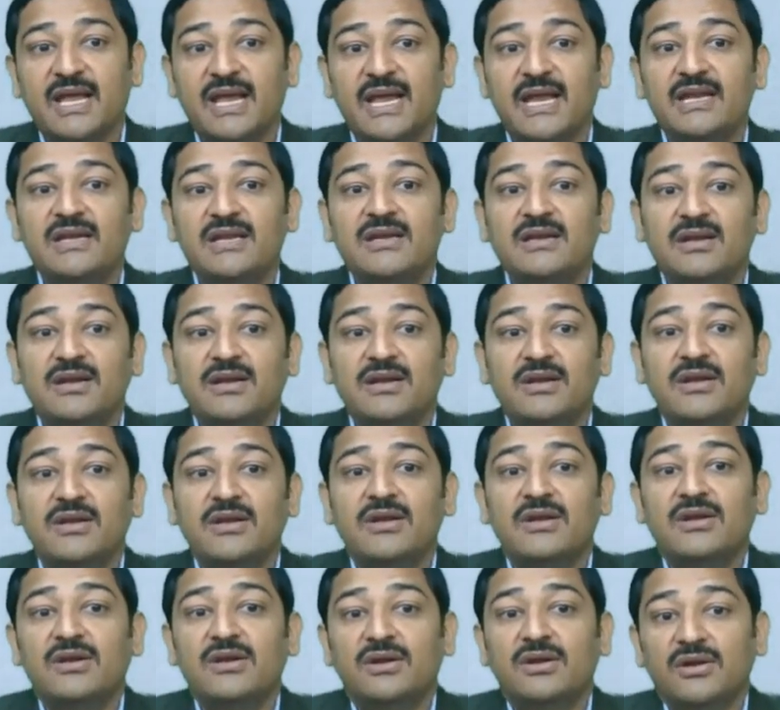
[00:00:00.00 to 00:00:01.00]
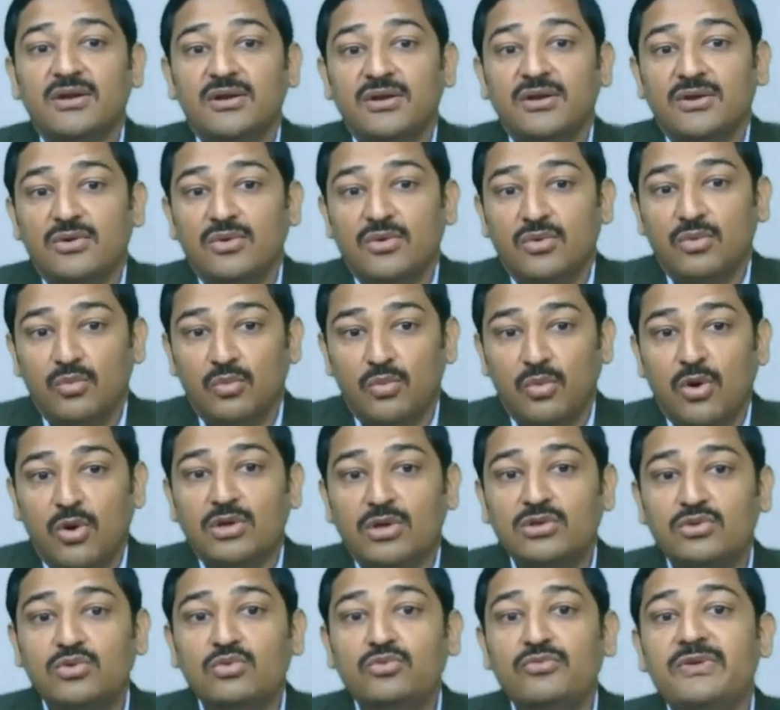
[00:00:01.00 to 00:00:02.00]
and
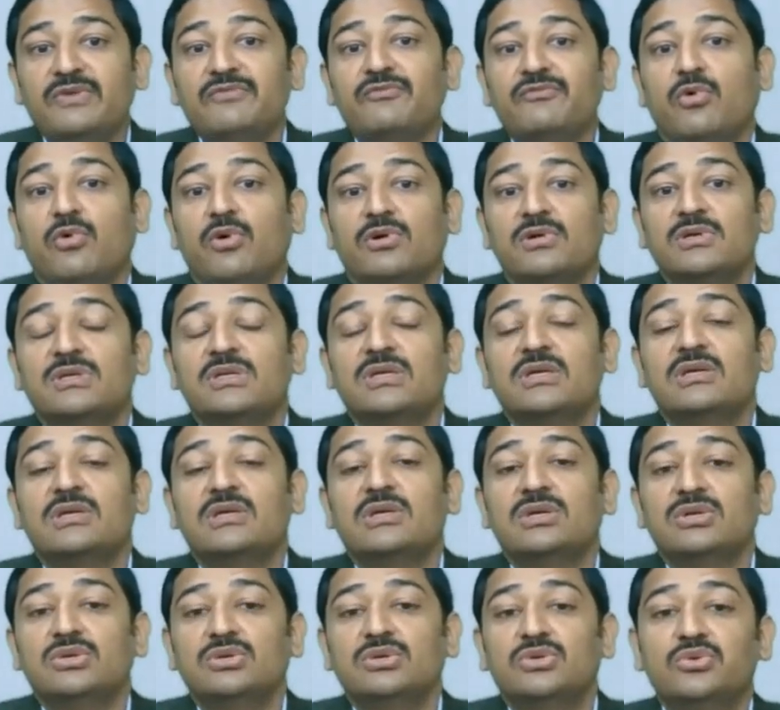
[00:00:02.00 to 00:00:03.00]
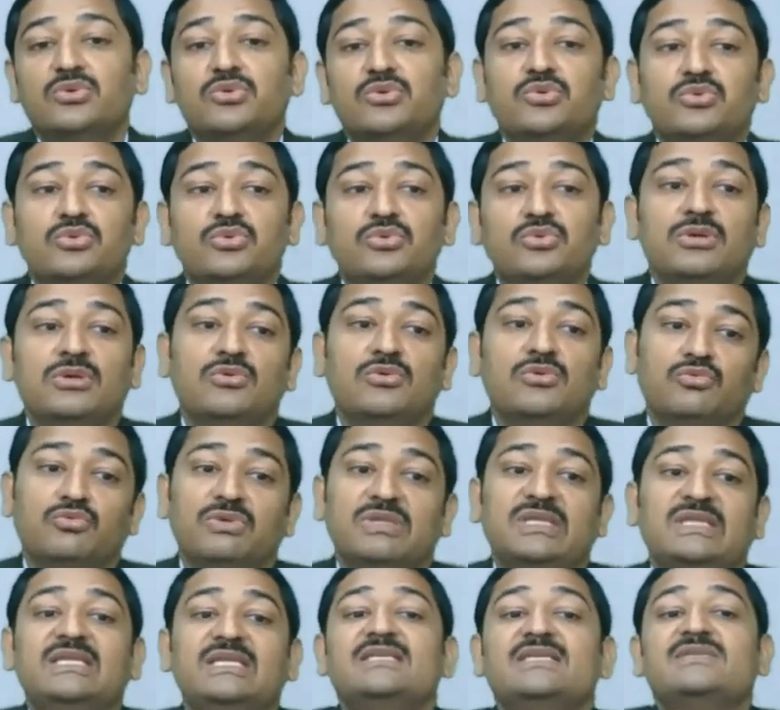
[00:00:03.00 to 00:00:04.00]
what do we want to do
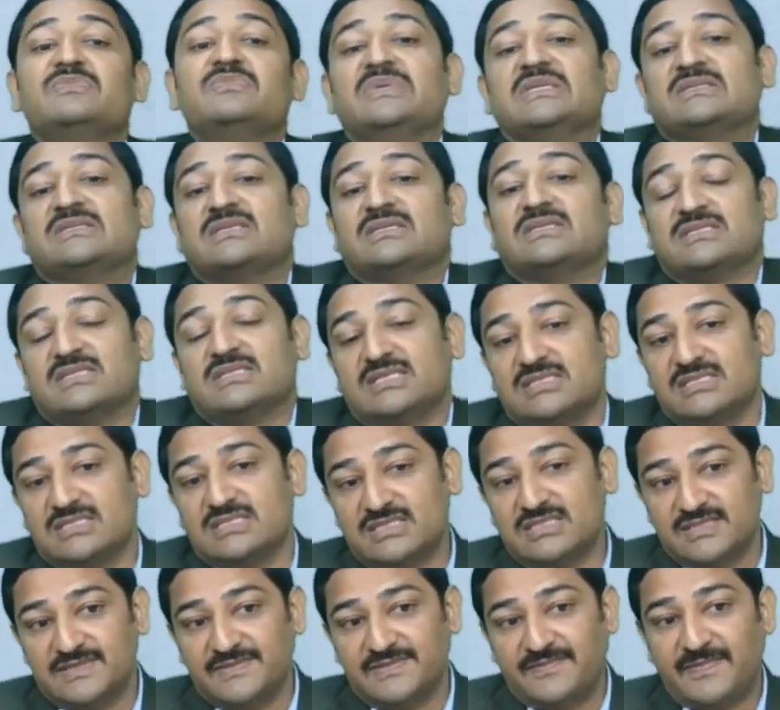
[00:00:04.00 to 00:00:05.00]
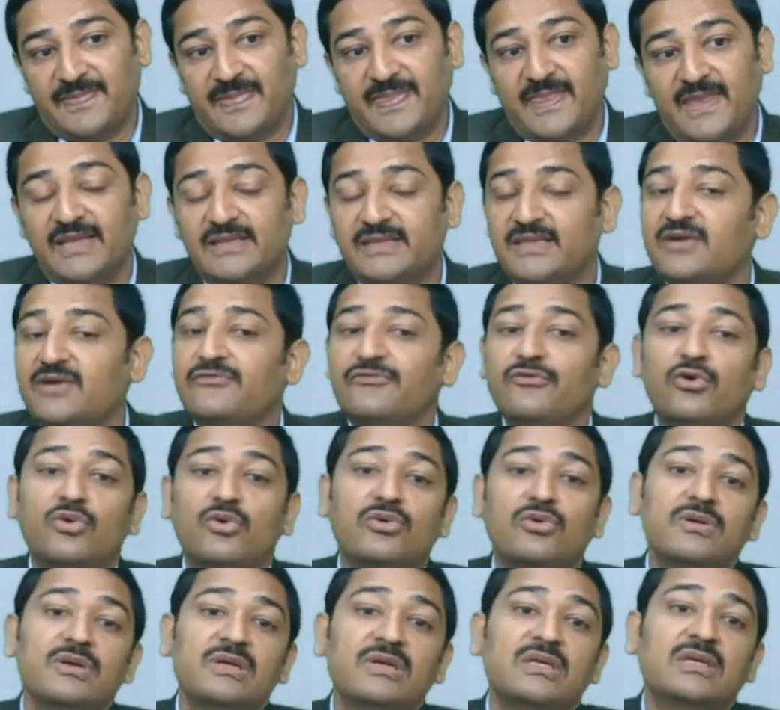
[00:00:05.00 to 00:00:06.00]
with these businesses. And
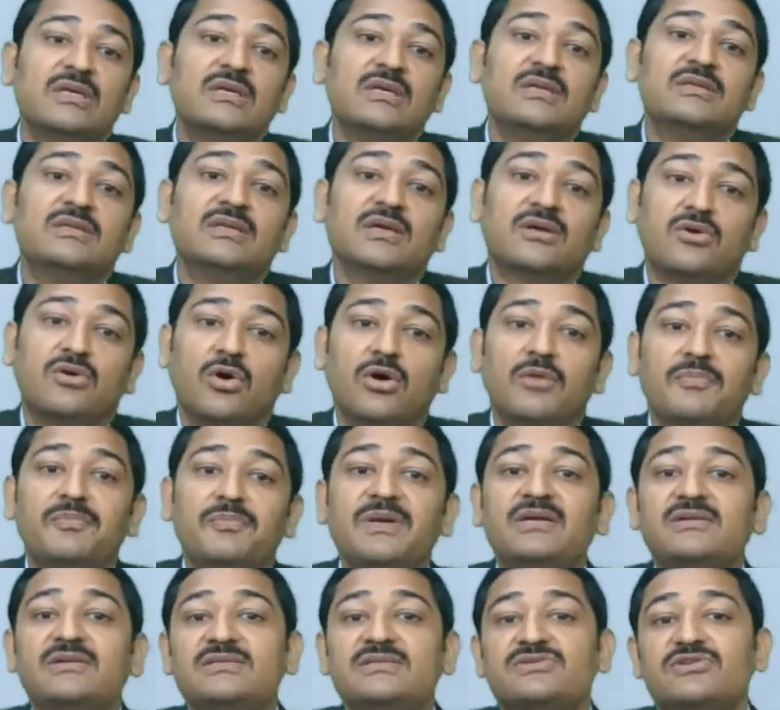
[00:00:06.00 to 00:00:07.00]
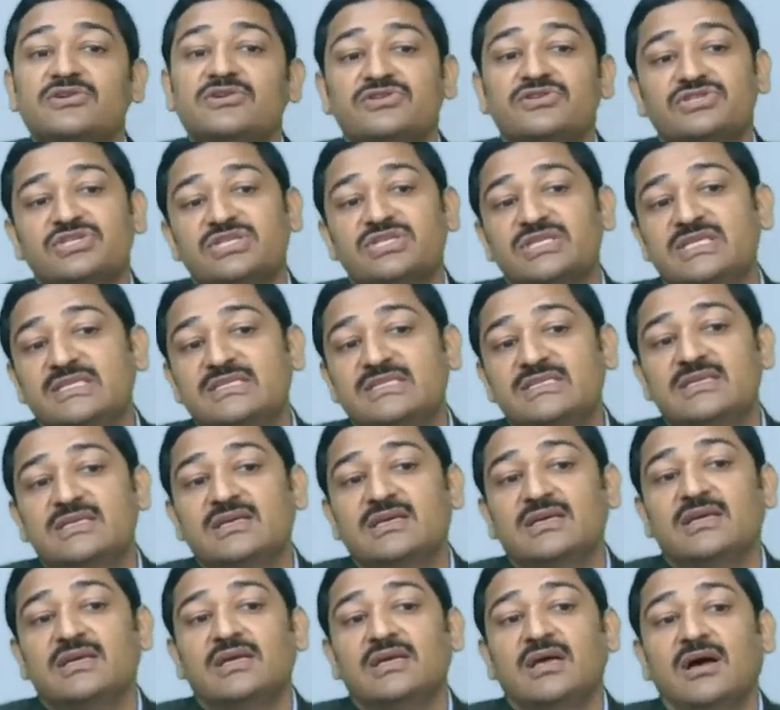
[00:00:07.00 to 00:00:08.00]
therefore, the corporate strategies
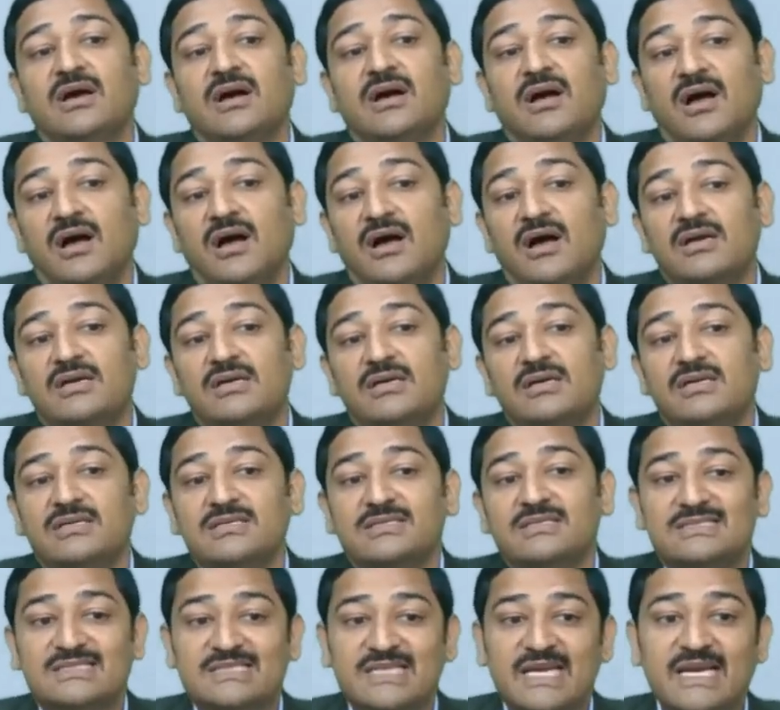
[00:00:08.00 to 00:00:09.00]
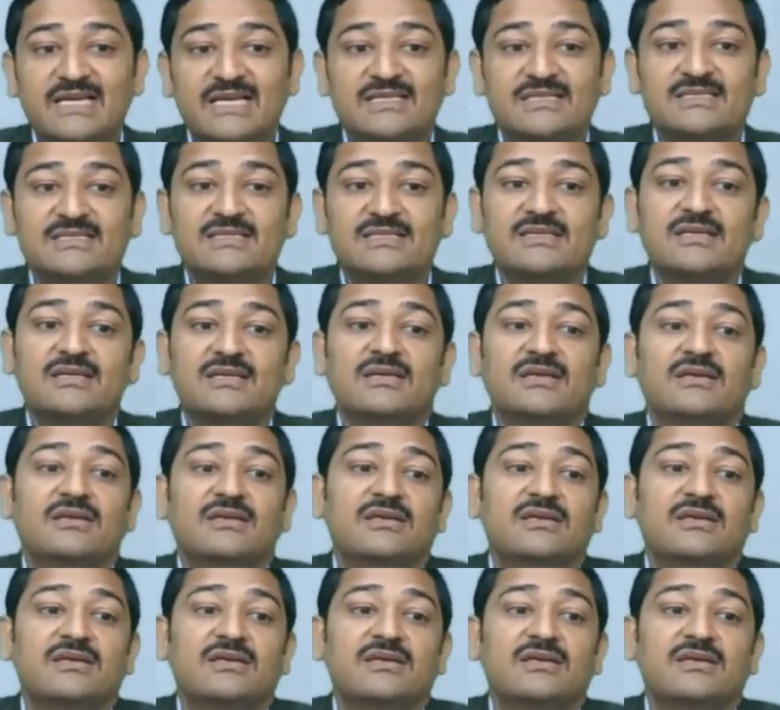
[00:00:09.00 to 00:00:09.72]
are sets